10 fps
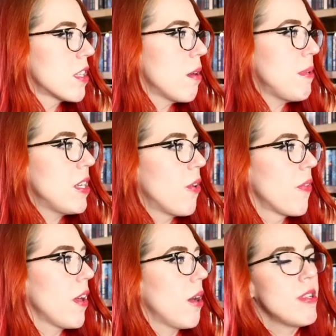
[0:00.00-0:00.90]
to let me
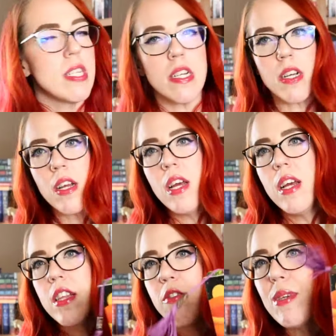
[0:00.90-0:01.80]
know that I was here,
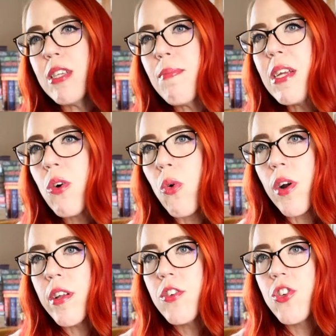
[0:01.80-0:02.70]
leave me something
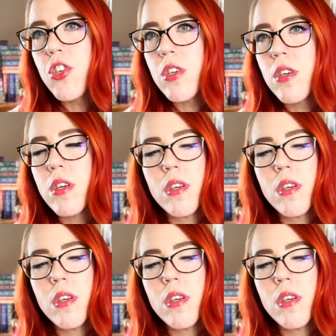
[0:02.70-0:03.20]
orange.